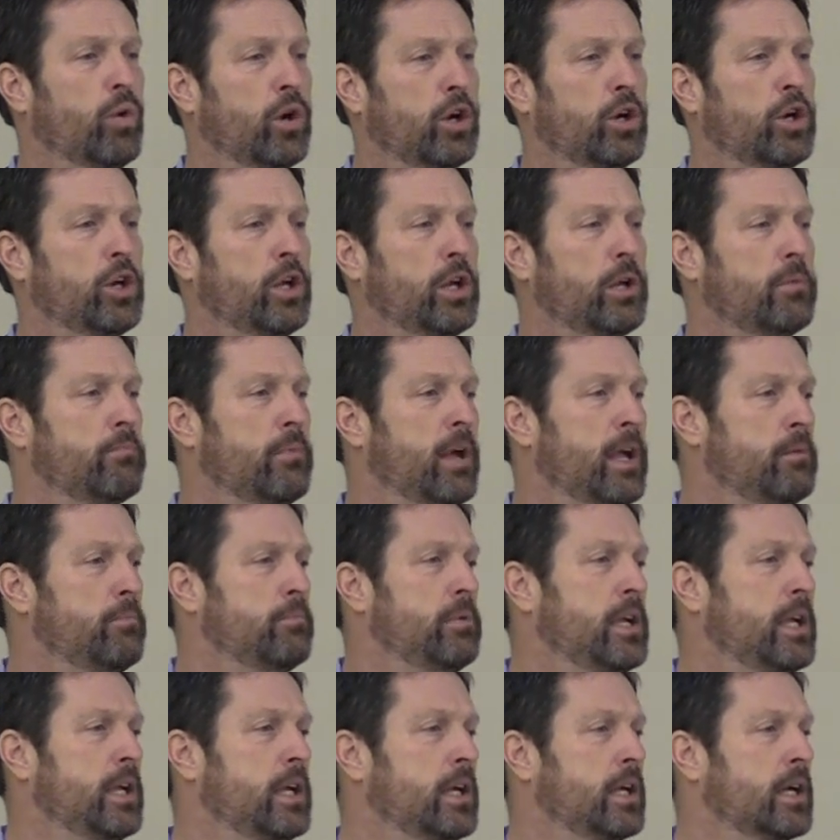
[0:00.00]
where it may
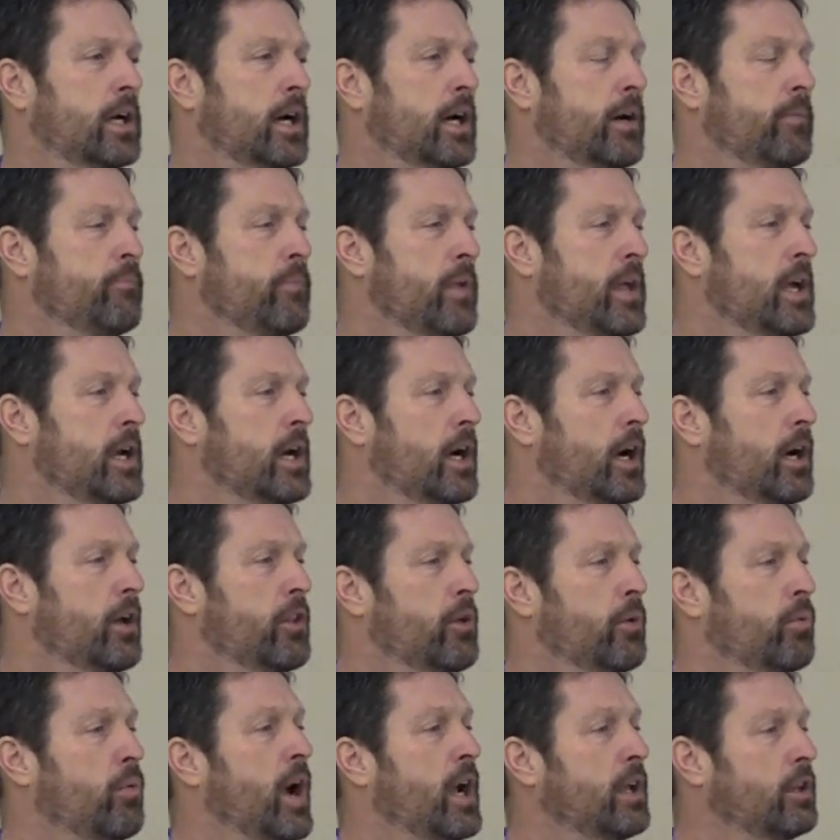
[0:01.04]
be
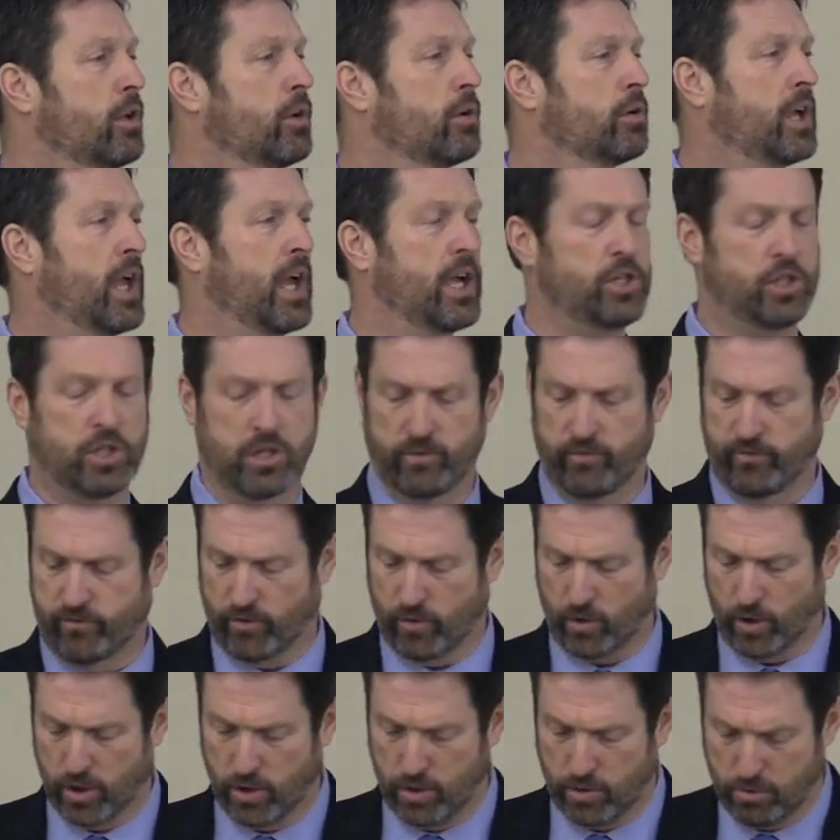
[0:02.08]
the right location
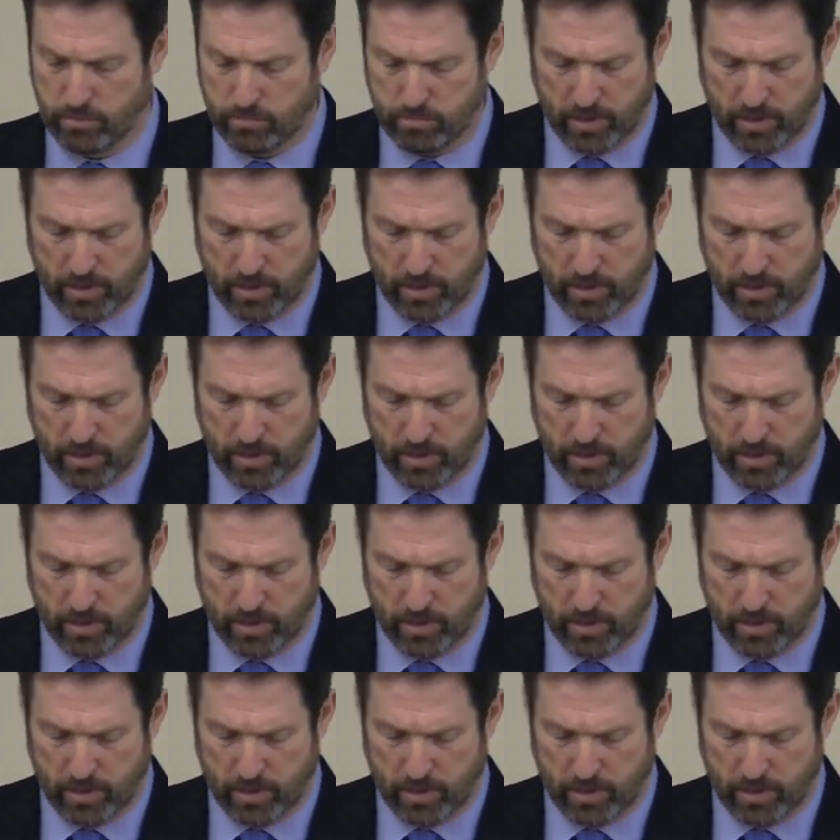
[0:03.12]
for you.